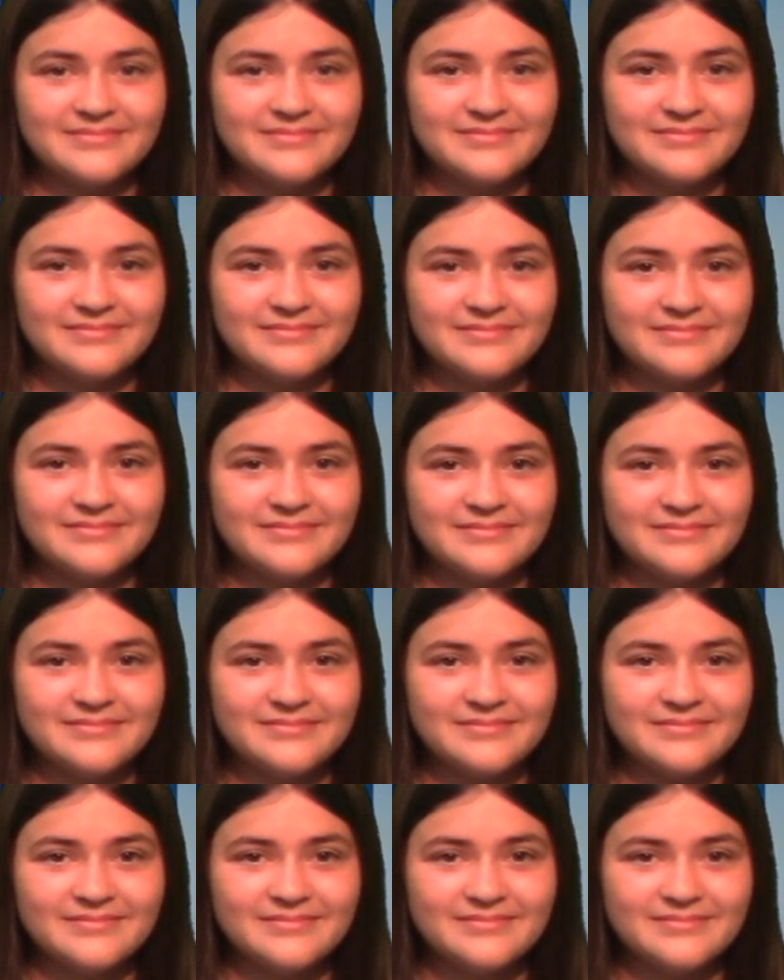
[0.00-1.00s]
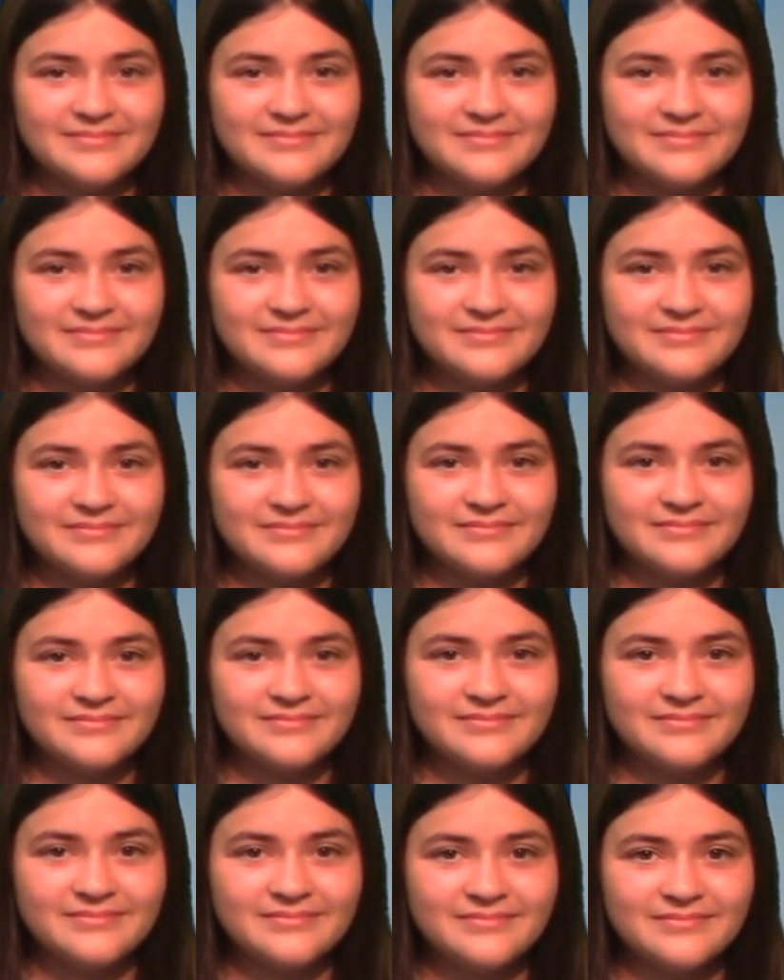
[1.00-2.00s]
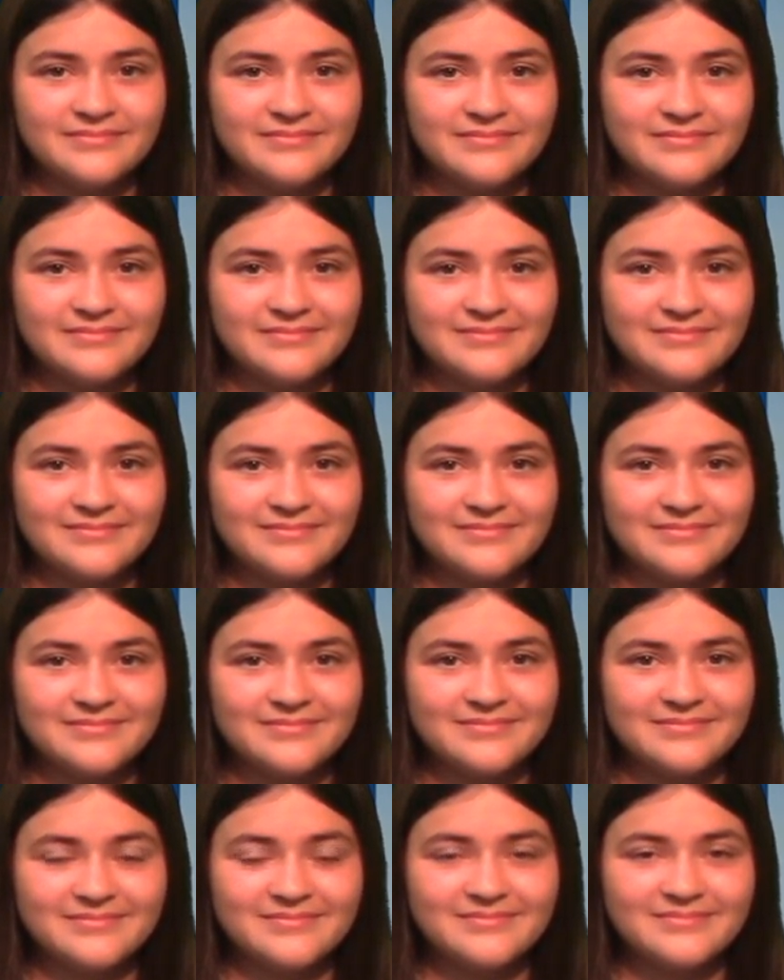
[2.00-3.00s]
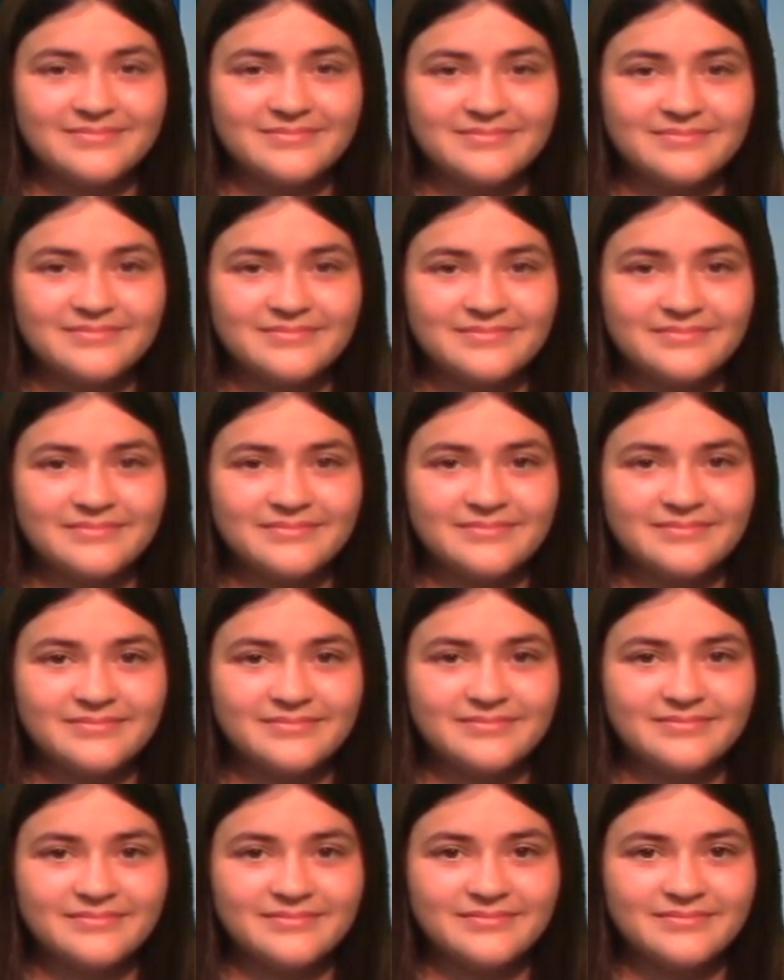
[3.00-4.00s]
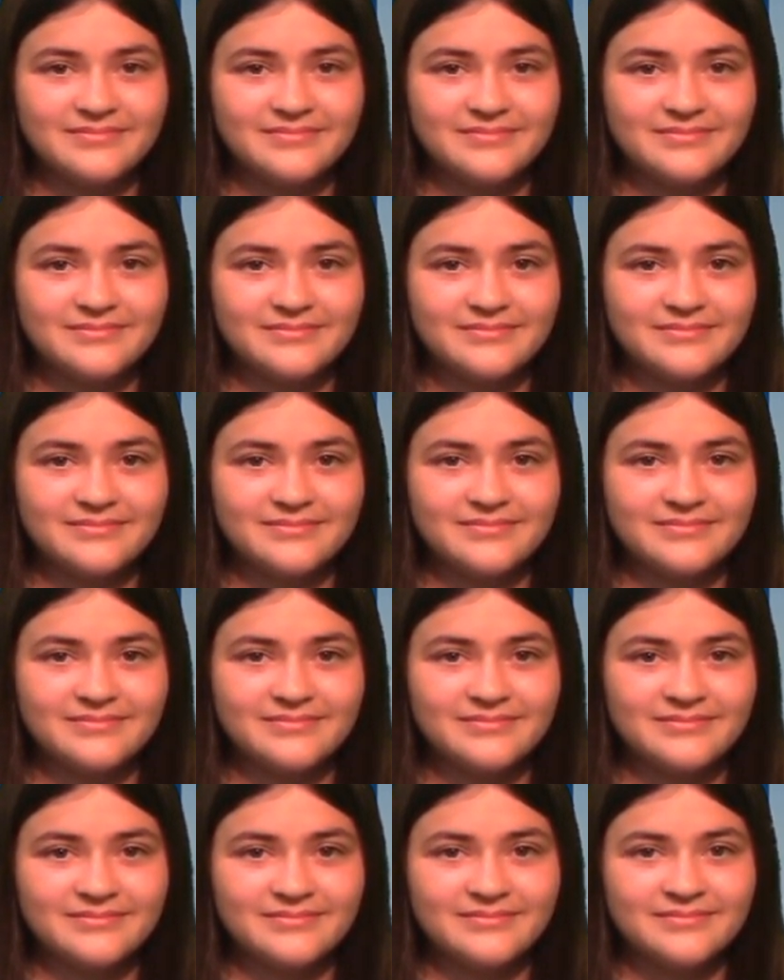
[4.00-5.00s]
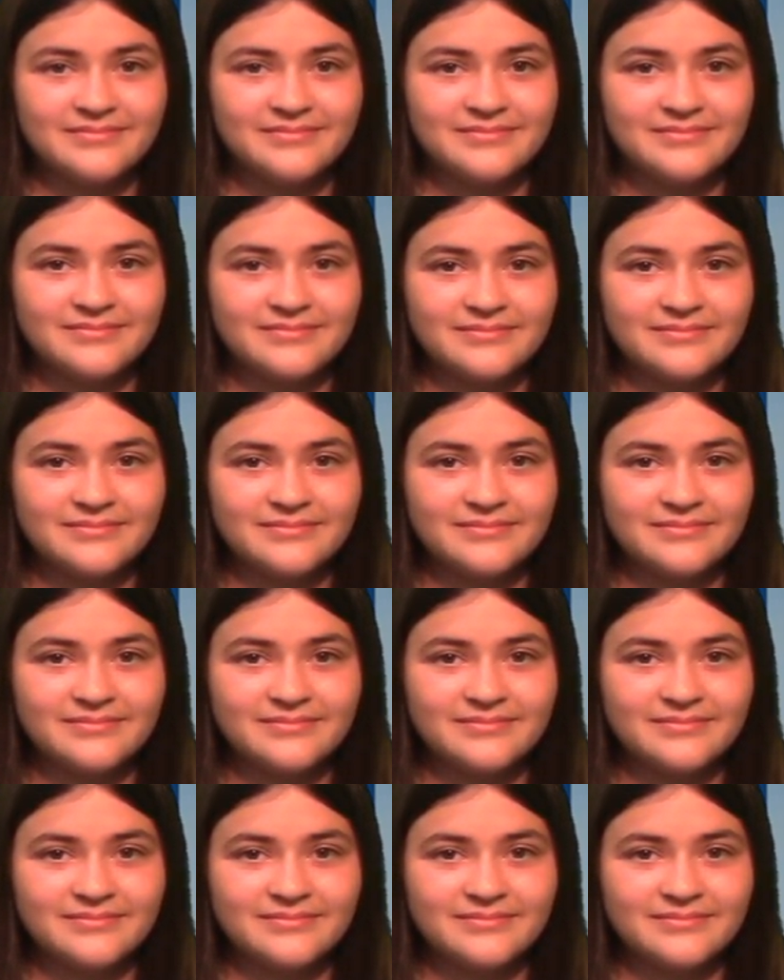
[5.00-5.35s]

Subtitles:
(silent)